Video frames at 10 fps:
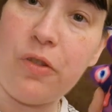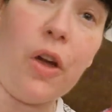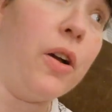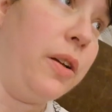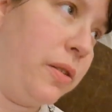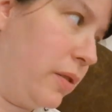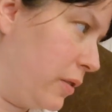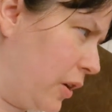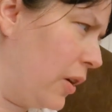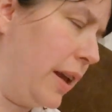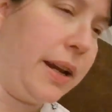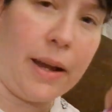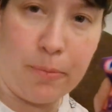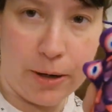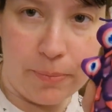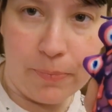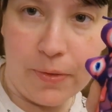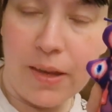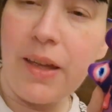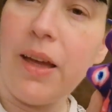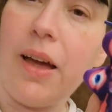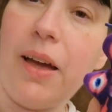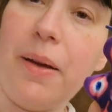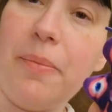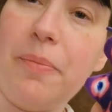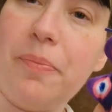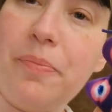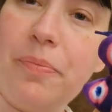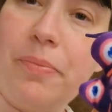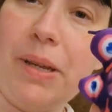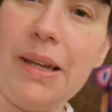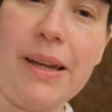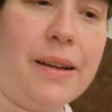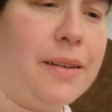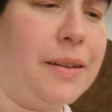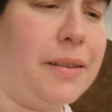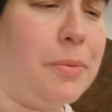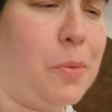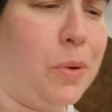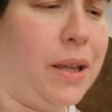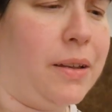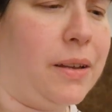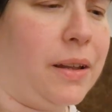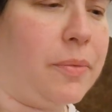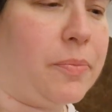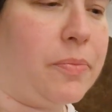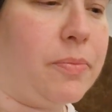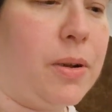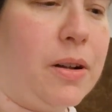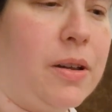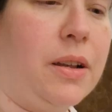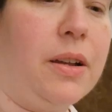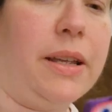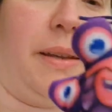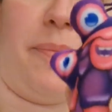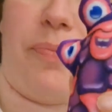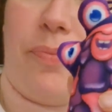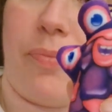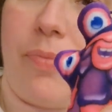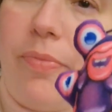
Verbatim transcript: Sir Sir, Sir Lenny Henry. Um, but yeah, I know, It's a bit weird, isn't it? Mm. I kind of like him. Mm.